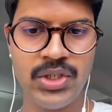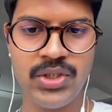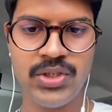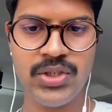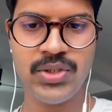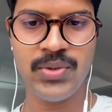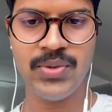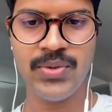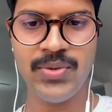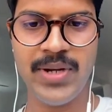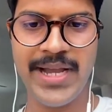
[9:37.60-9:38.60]

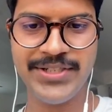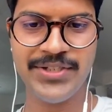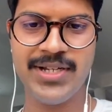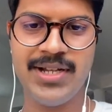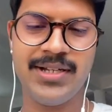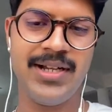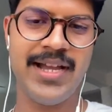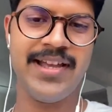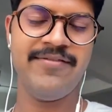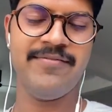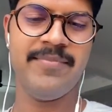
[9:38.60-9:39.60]
So, hi Shashank,
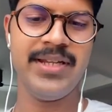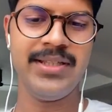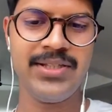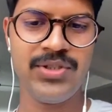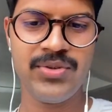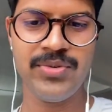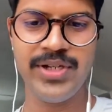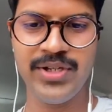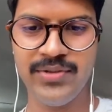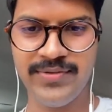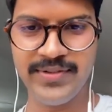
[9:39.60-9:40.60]
I've been in the
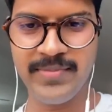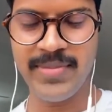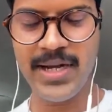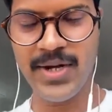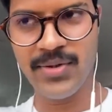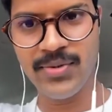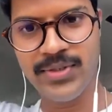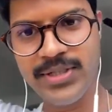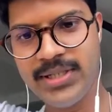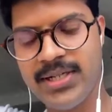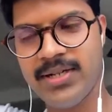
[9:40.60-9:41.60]
studio for about